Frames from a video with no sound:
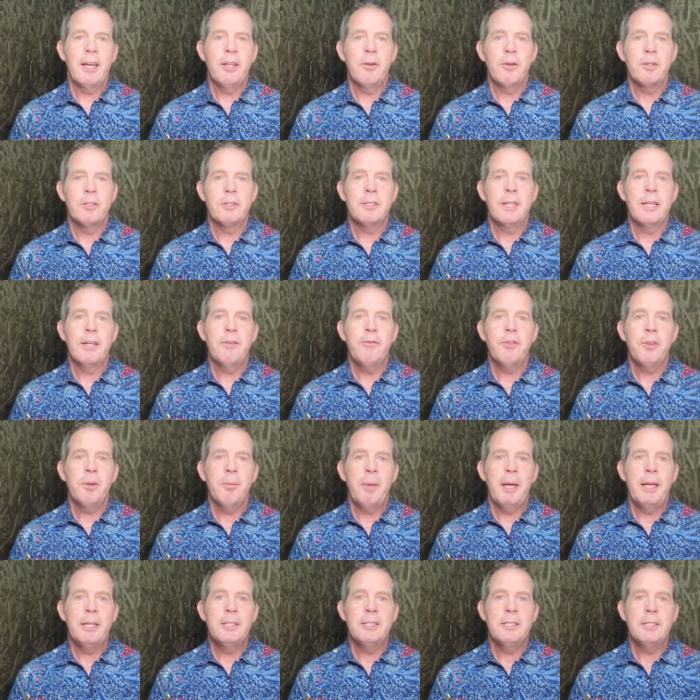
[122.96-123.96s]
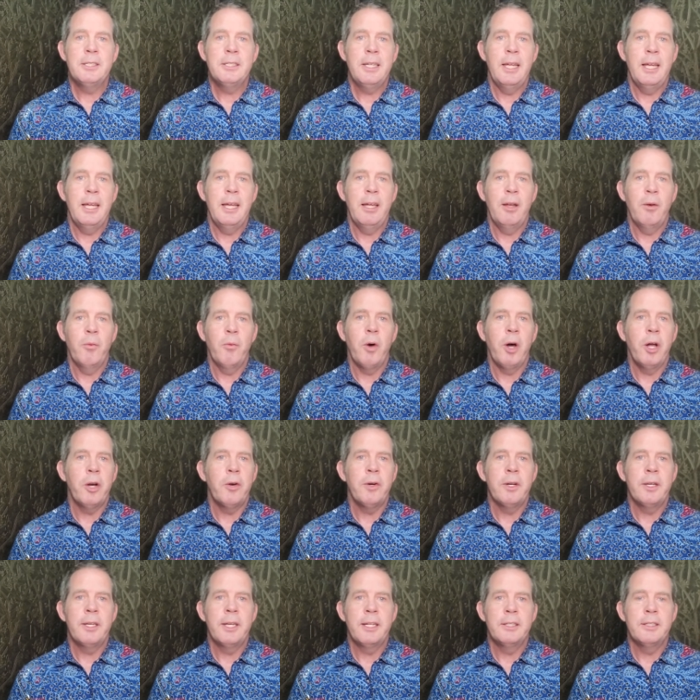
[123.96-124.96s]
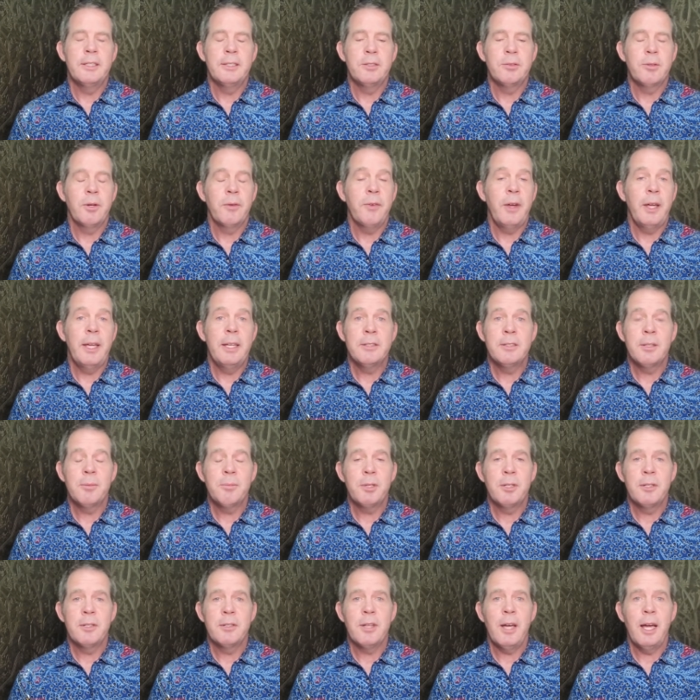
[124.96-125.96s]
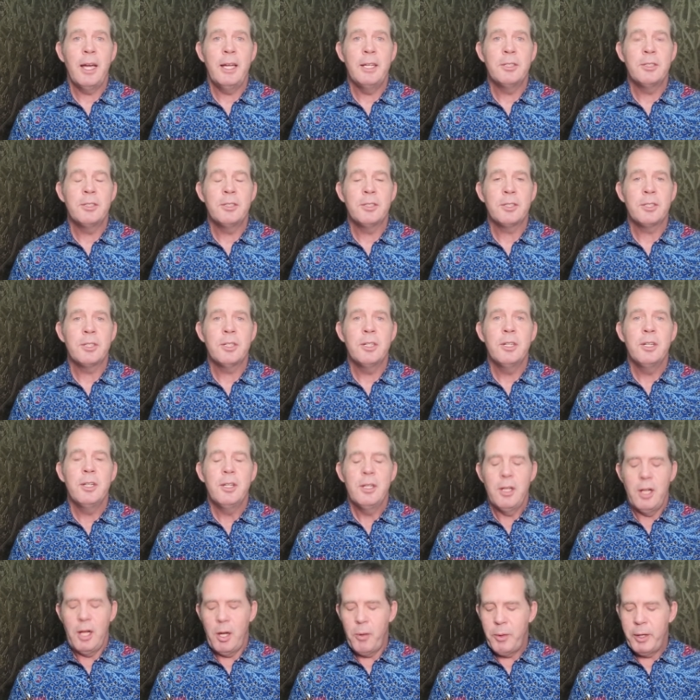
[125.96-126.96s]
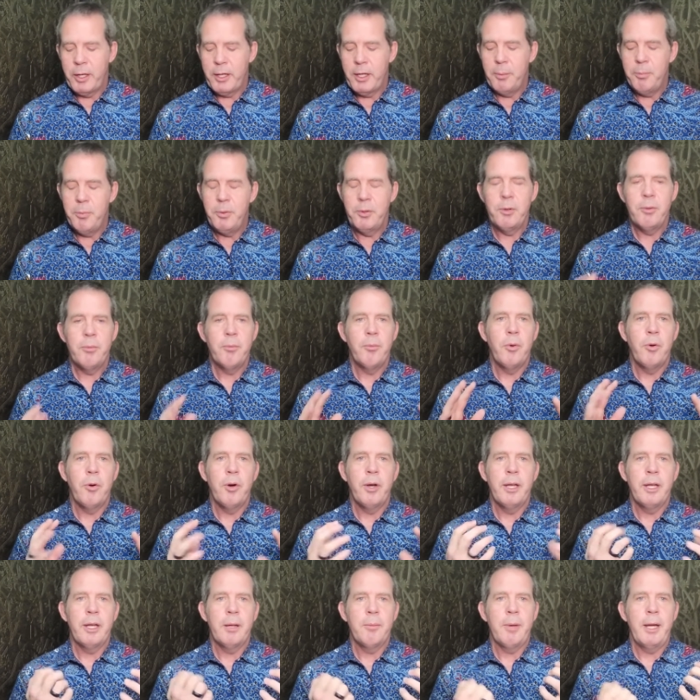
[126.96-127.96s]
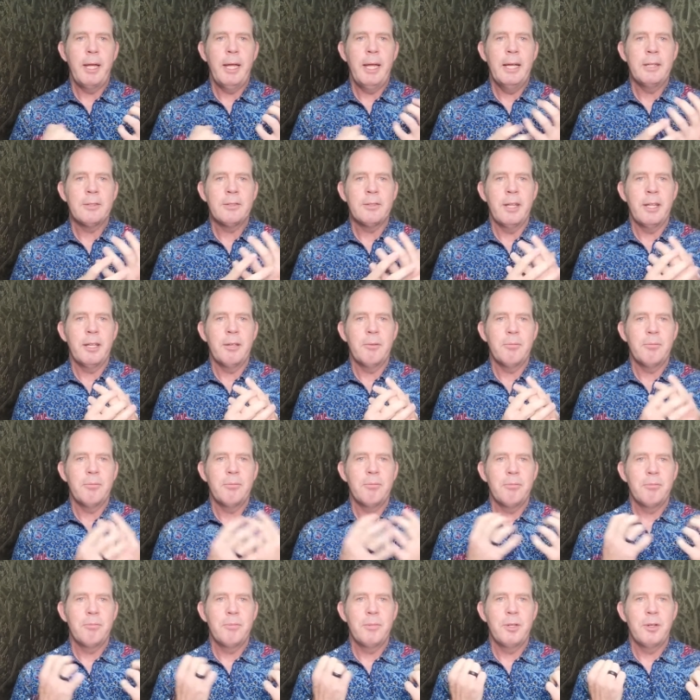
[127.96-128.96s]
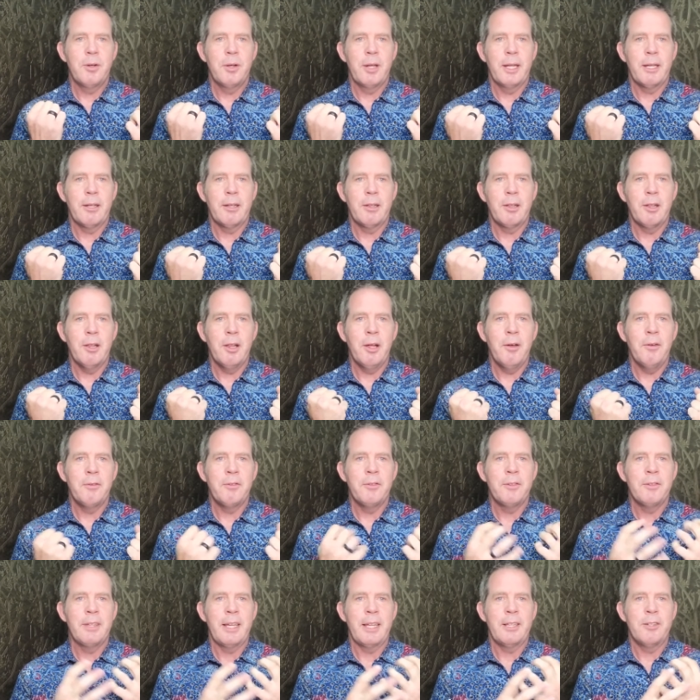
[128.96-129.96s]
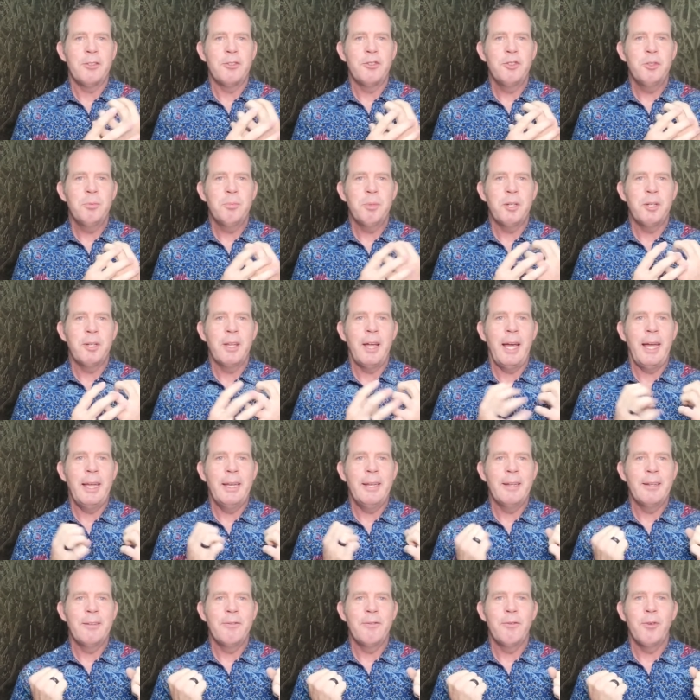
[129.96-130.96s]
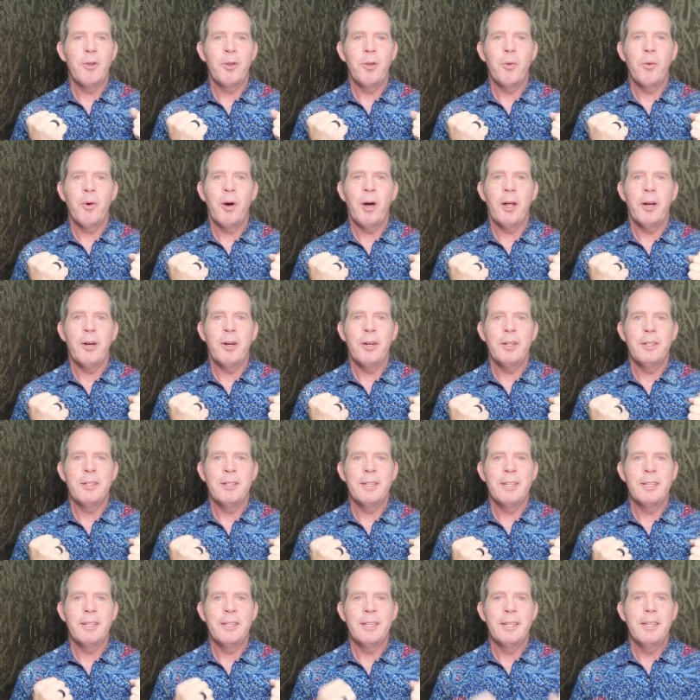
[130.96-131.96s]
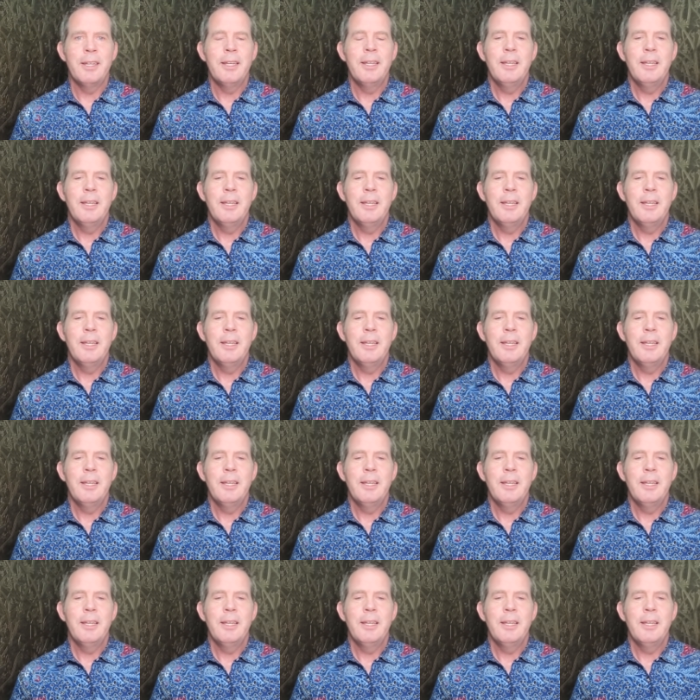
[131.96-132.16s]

I noticed inflammation and water retention. So if I eat something that's high in sugar, I'll wake up in the morning and my hands are like, you know, like gloves. It's like they're super tight and full of water. And, and